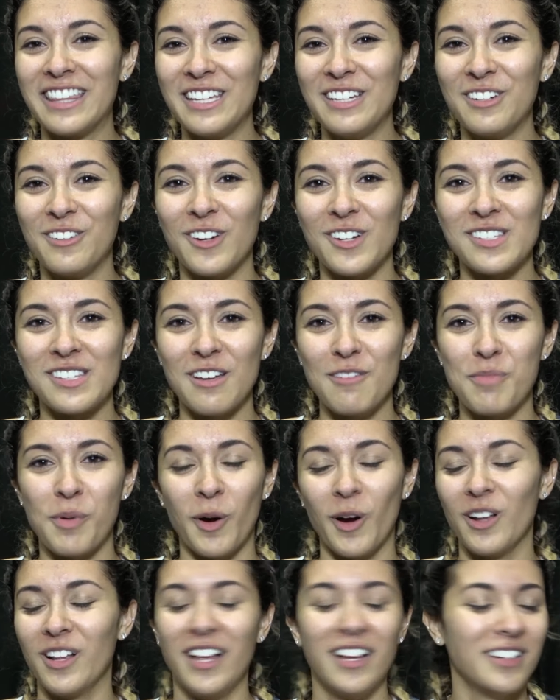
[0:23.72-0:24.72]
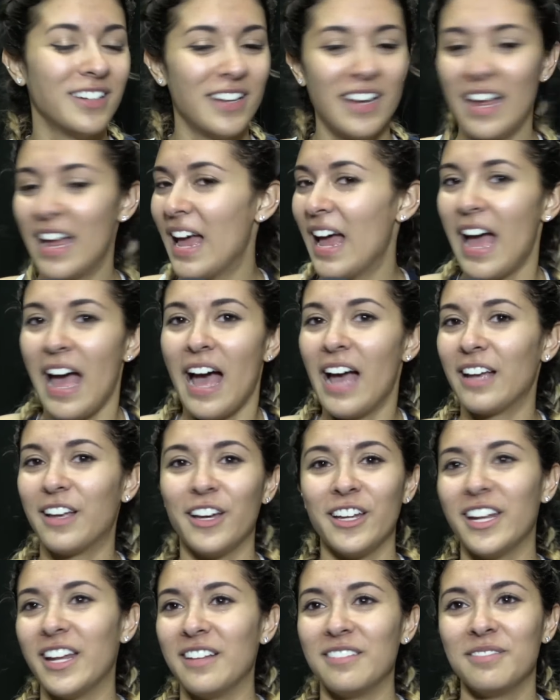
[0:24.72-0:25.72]
at the University of Portland. I
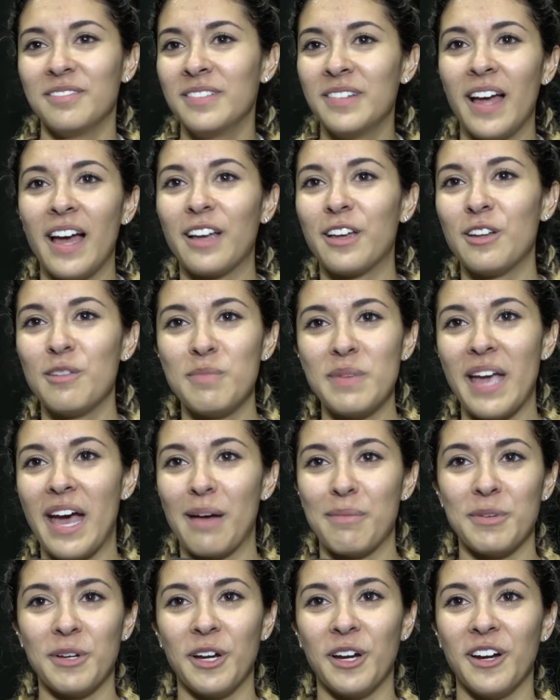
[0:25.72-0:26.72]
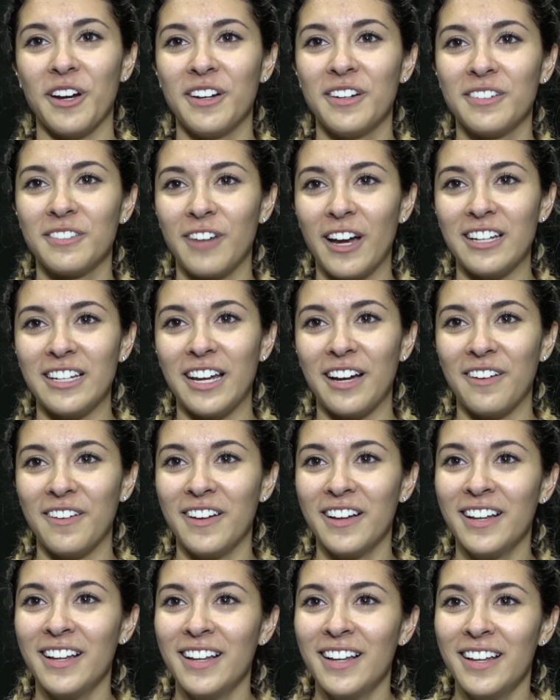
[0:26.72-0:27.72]
couldn't, I couldn't be happier right now.
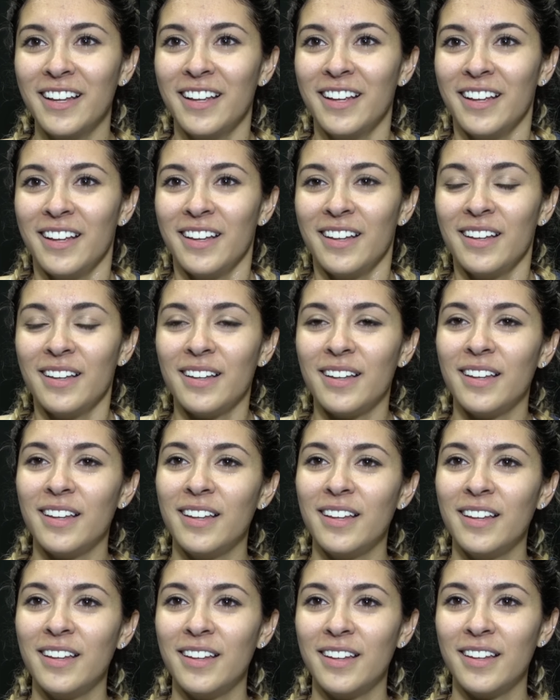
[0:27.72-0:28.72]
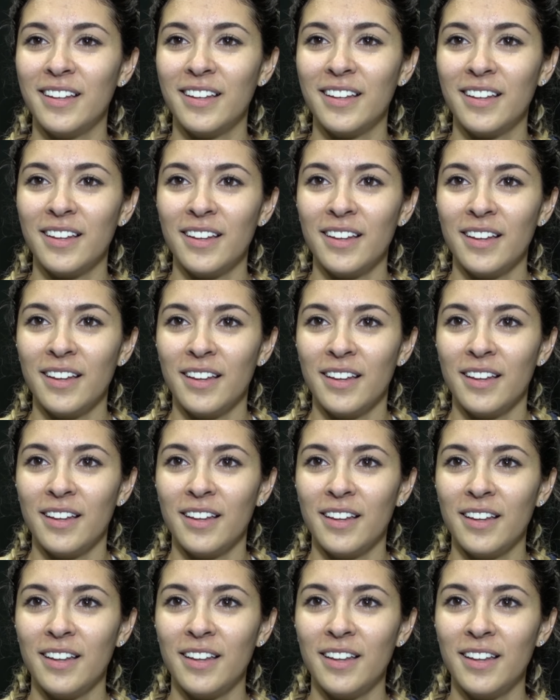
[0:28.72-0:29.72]
Just with your heat specifically, just running
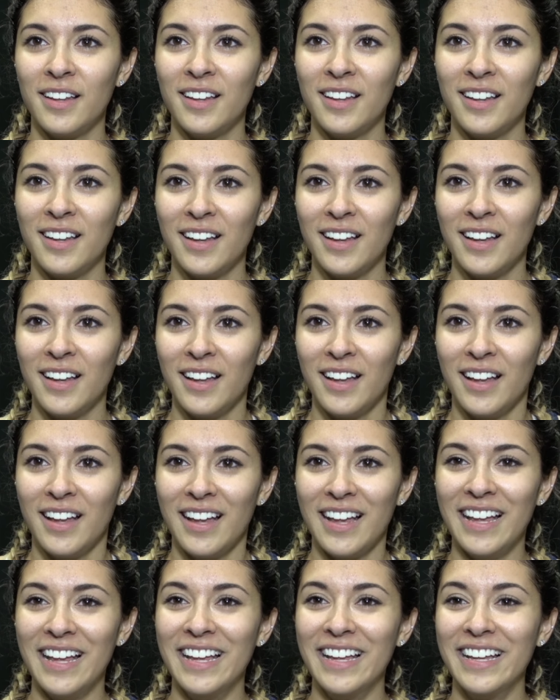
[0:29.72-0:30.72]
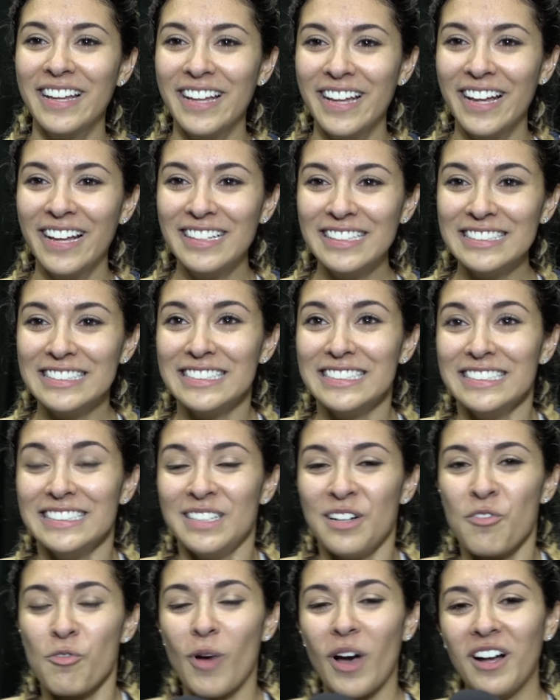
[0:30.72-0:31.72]
next to some world's best, what's that like?
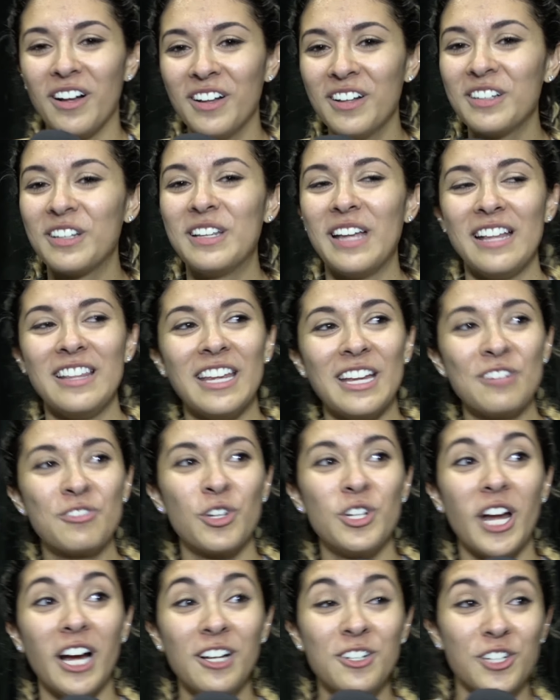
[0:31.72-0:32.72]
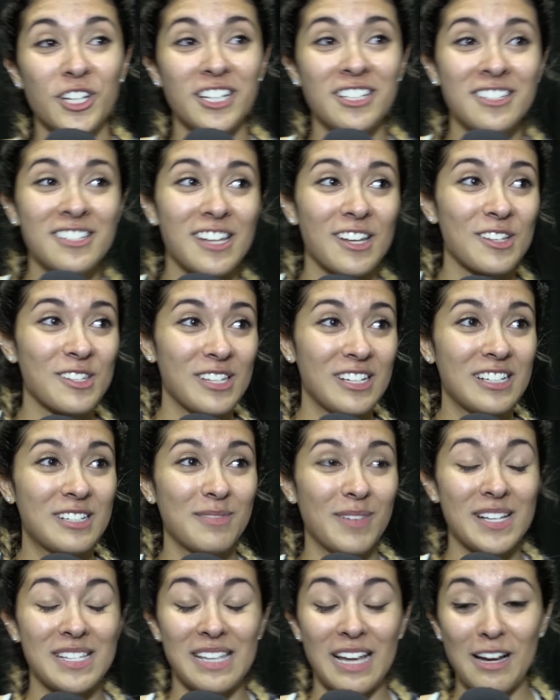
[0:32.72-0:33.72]
well, in the introductions, I was thinking
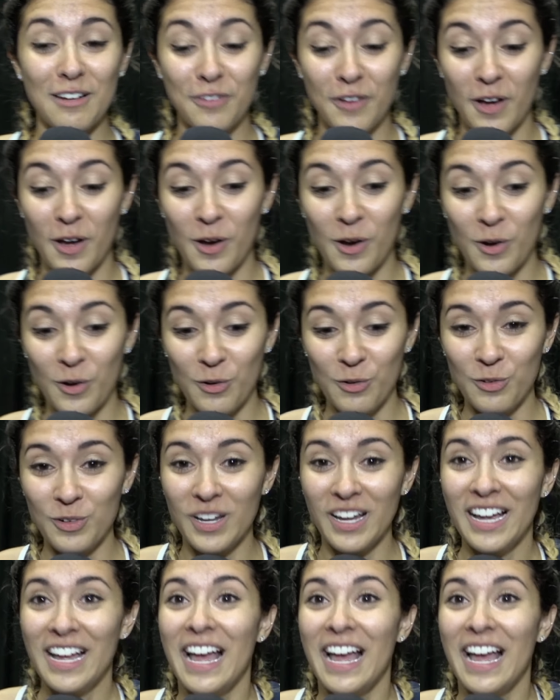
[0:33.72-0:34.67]
to myself, oh,